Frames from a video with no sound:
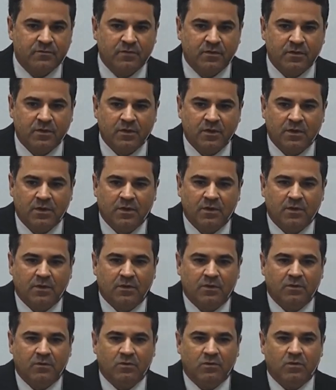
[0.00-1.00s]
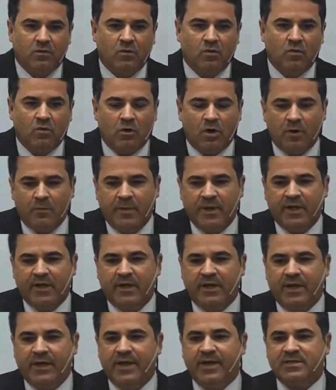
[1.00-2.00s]
on God, begin
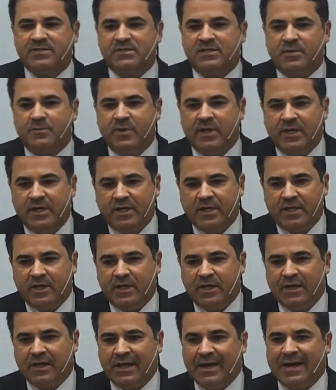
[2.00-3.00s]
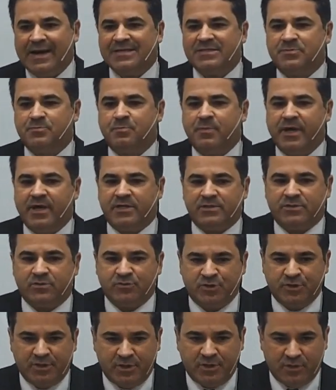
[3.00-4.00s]
to trust in God, man would
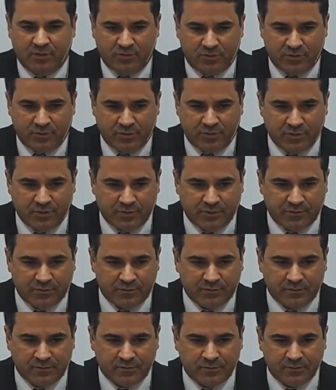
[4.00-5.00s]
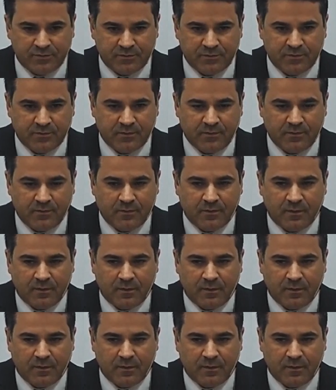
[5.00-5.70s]
receive the blessings from God.